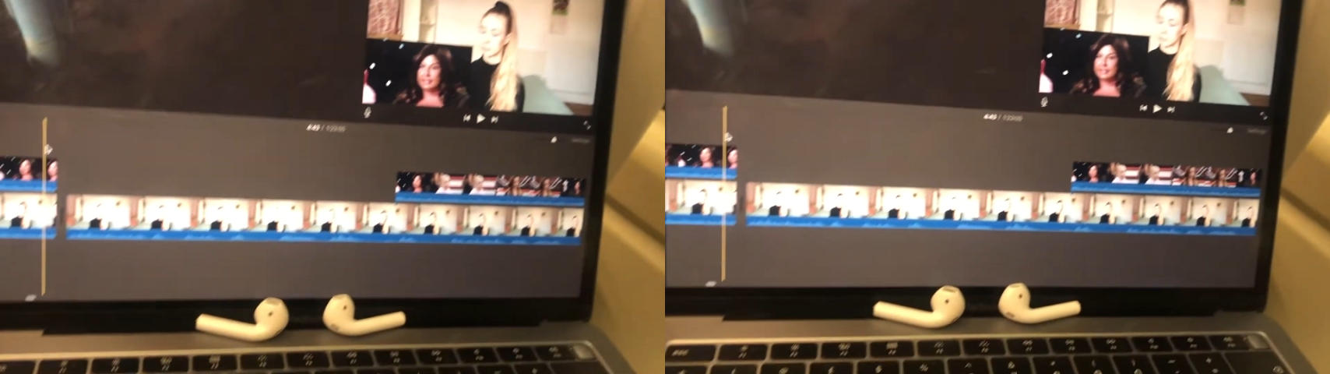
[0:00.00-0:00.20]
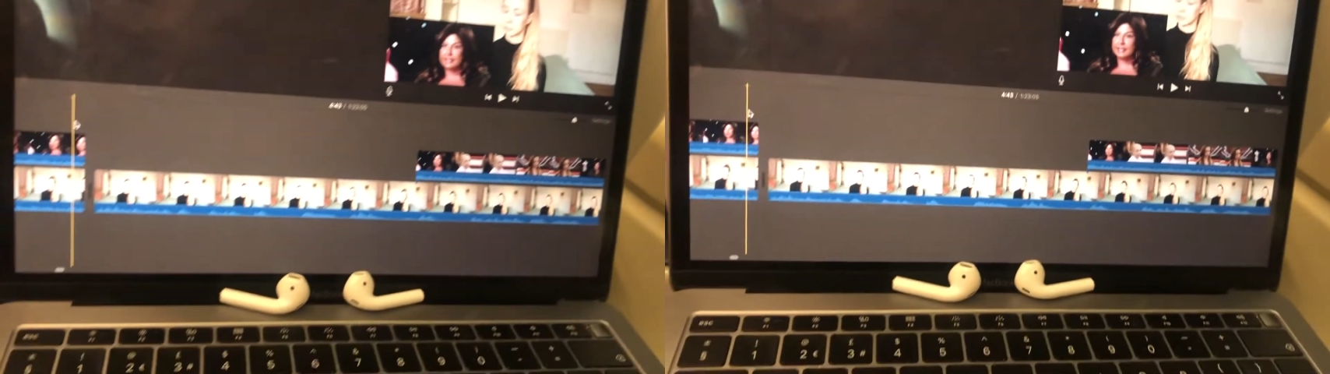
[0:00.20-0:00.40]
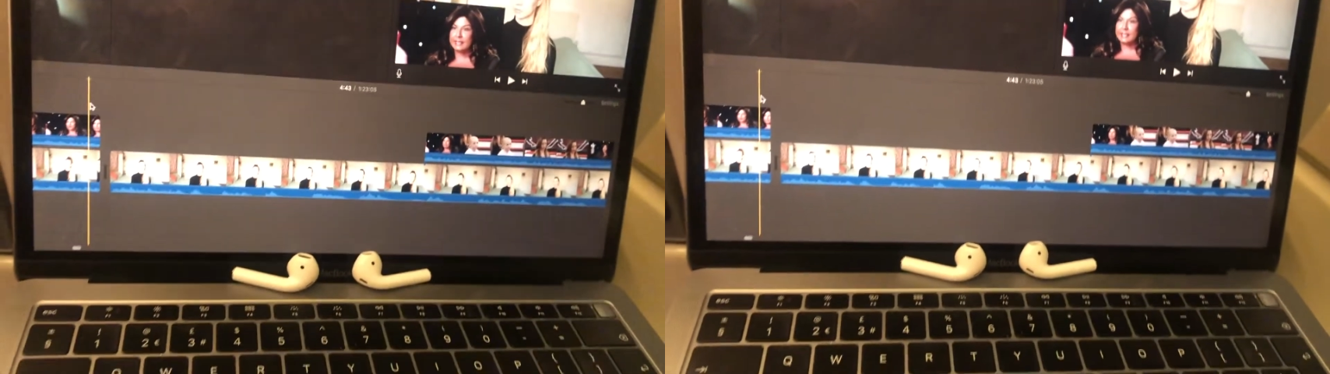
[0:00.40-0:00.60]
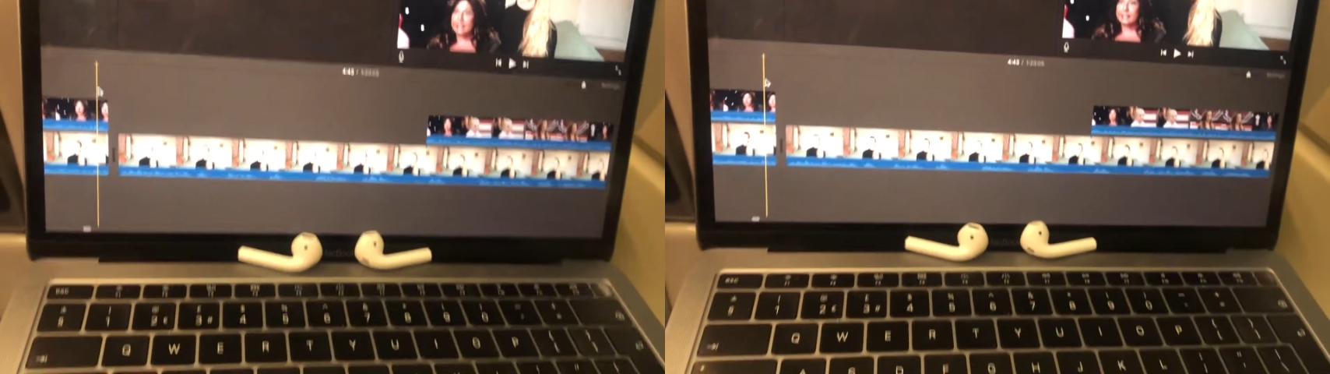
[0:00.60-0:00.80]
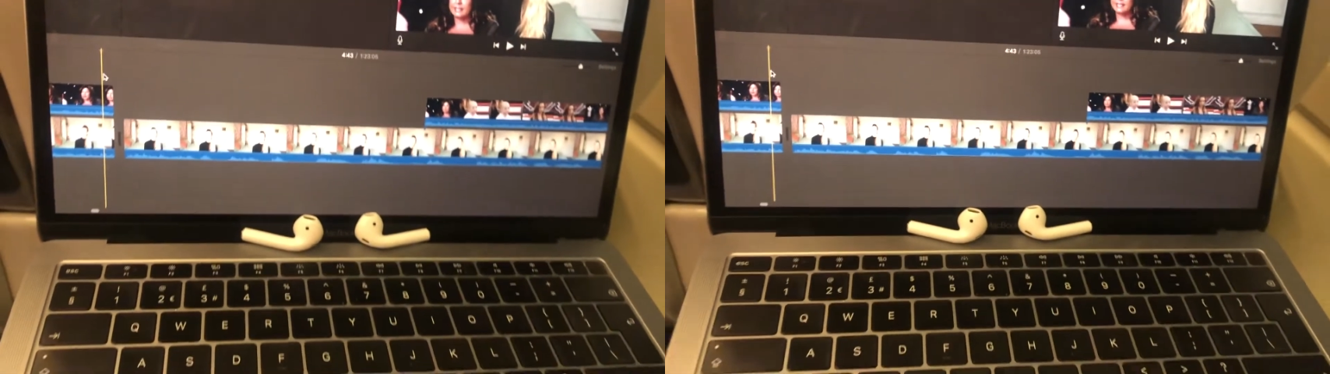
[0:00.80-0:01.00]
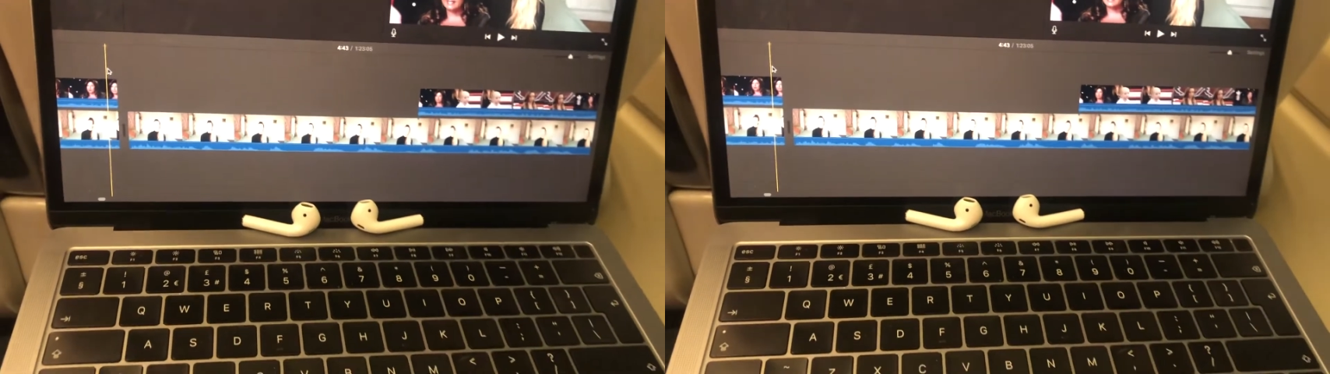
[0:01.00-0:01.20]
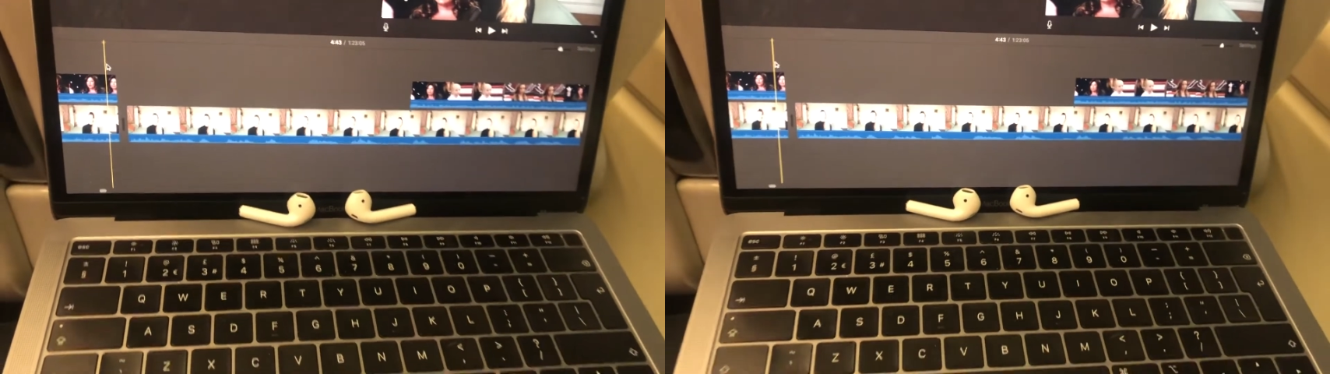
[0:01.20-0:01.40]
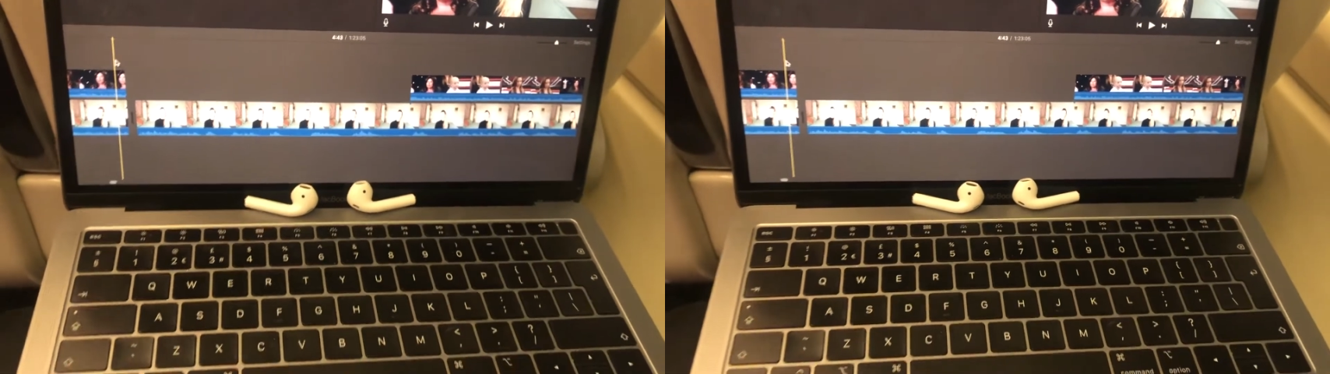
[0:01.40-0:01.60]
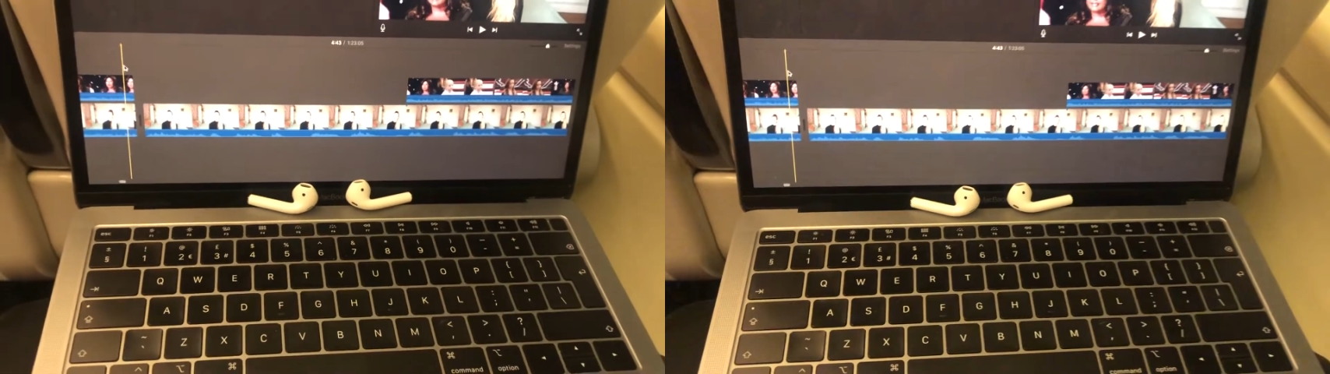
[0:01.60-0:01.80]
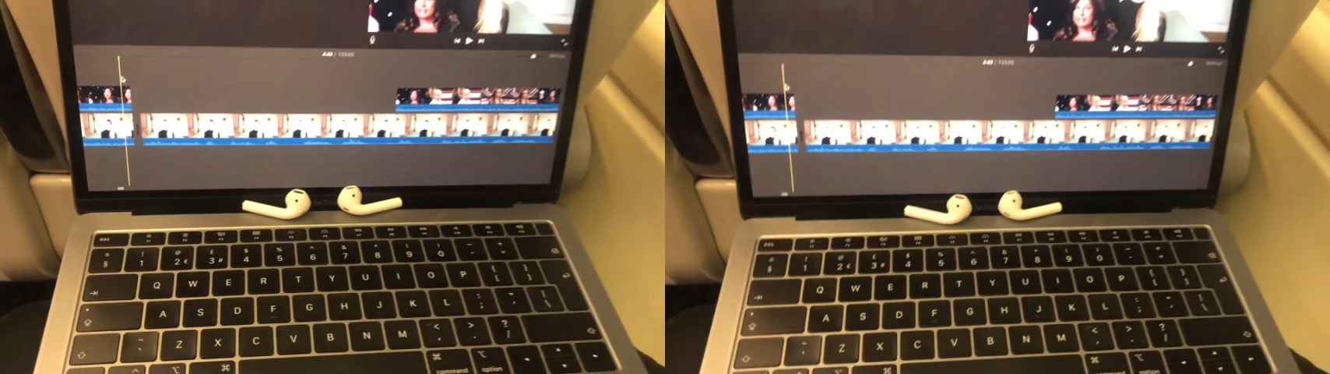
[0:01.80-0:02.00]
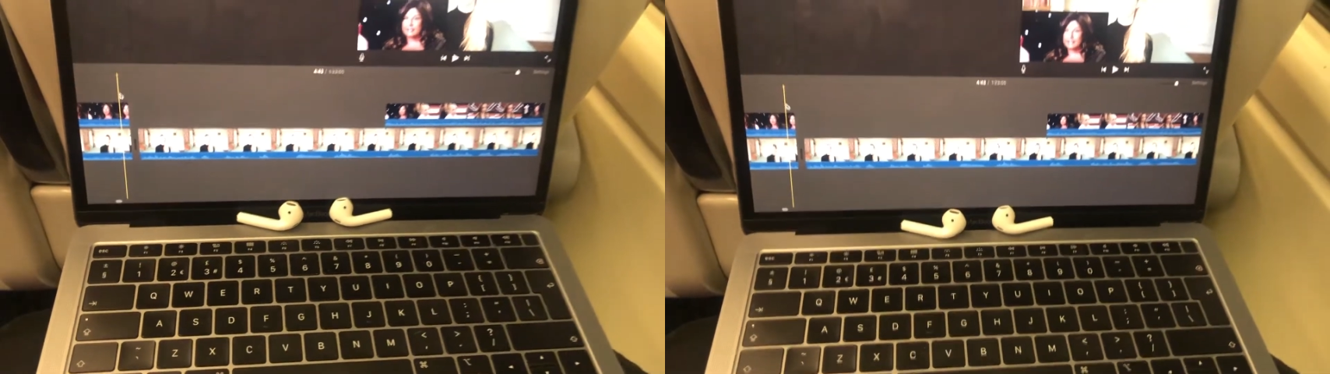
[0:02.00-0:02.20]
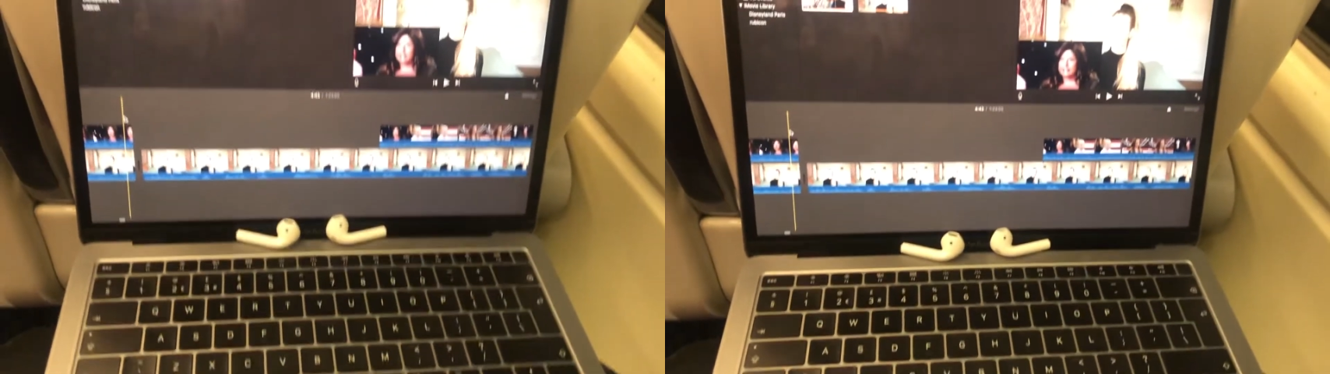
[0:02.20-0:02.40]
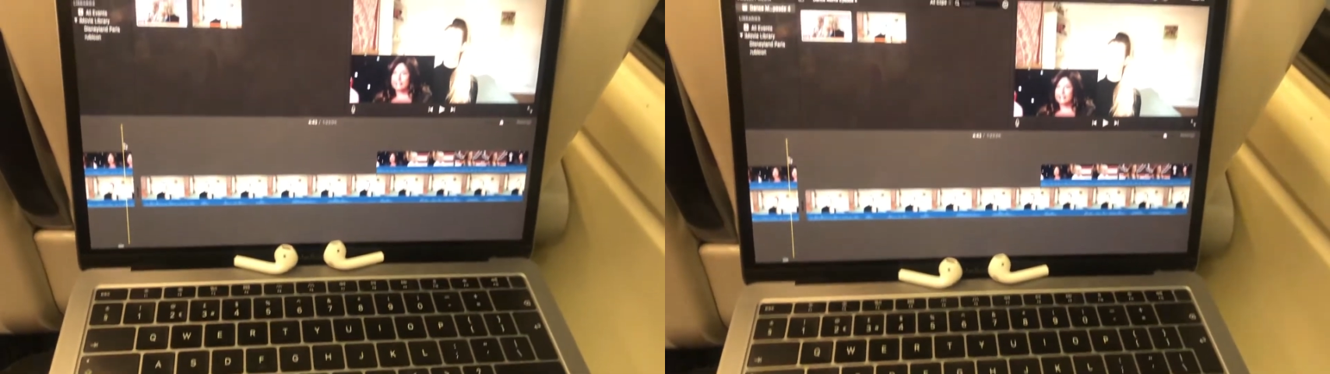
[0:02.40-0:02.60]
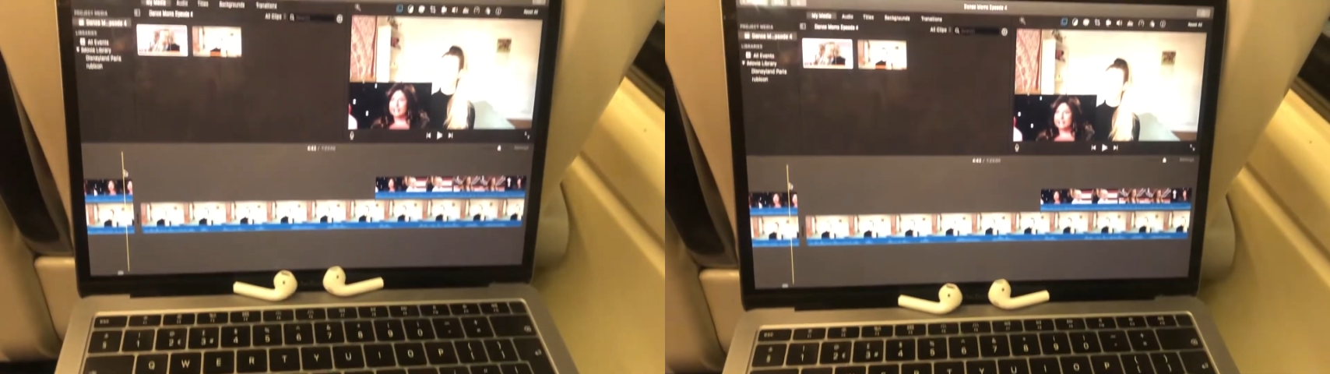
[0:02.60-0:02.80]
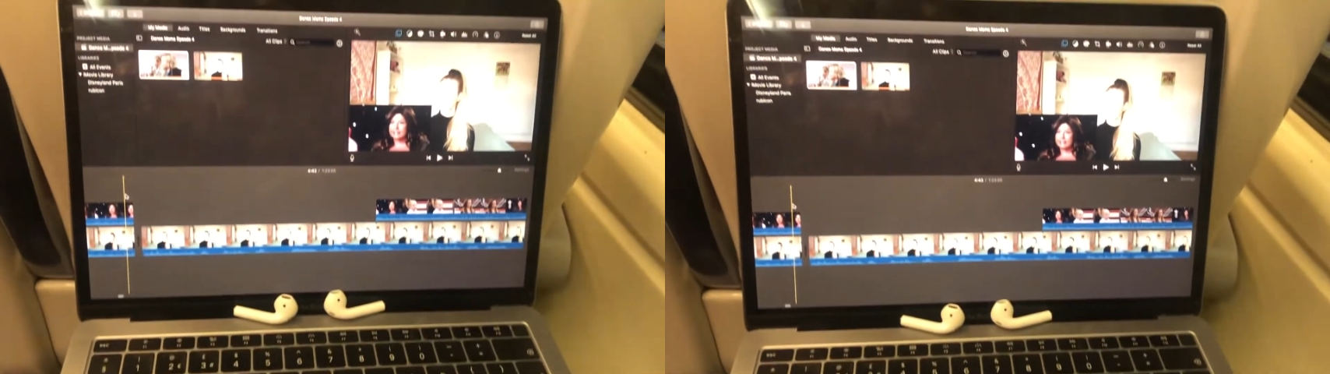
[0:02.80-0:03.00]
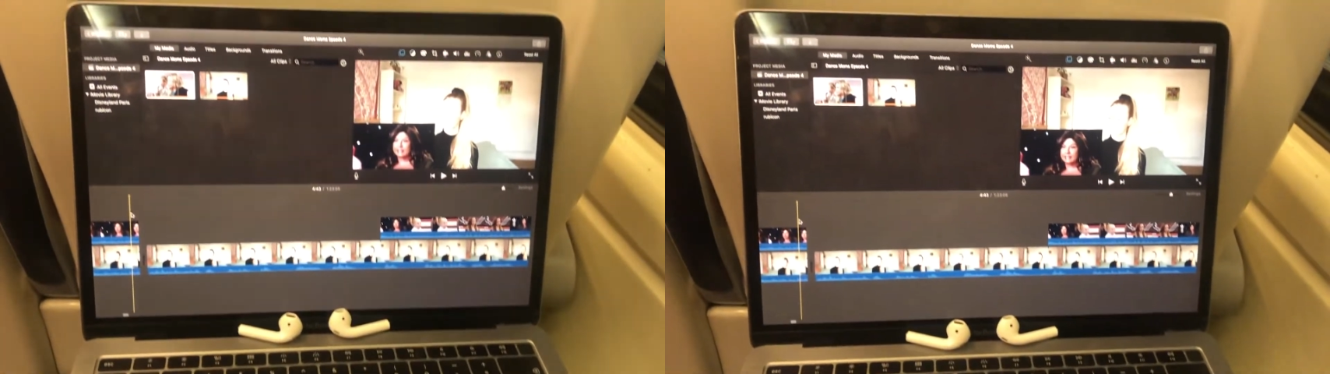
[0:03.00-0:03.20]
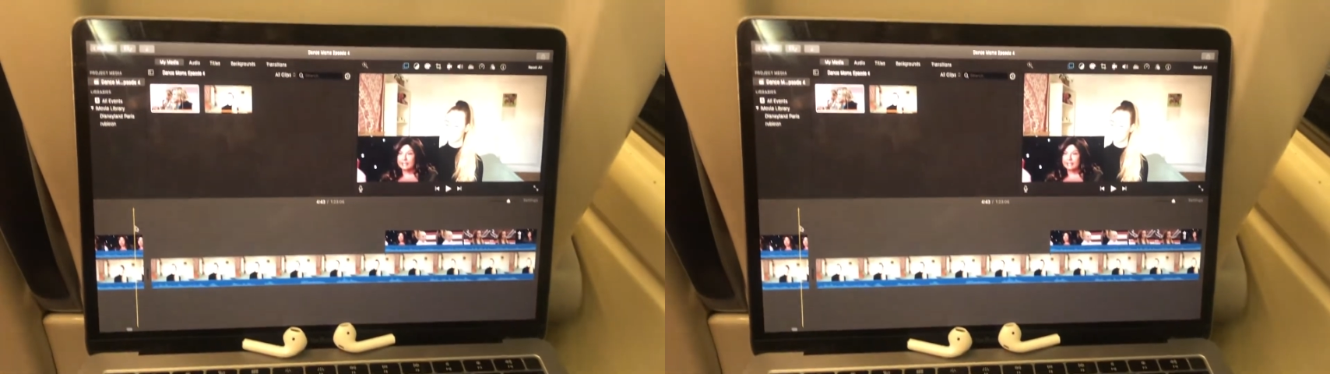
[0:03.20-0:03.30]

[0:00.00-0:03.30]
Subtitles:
[unreadable: no face in view]